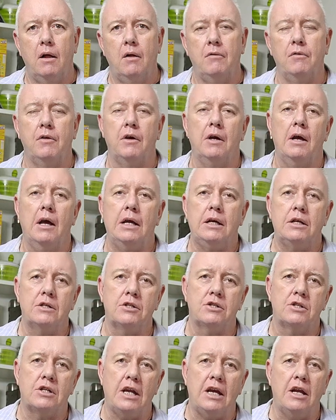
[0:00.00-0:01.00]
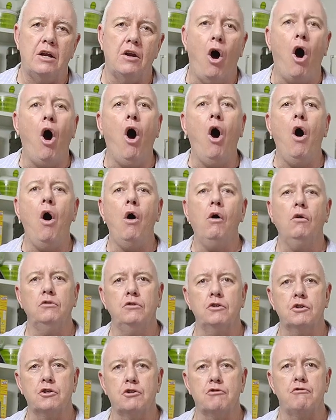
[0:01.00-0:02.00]
that is in all
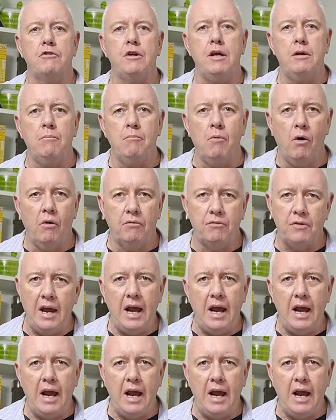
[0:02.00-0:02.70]
the cream of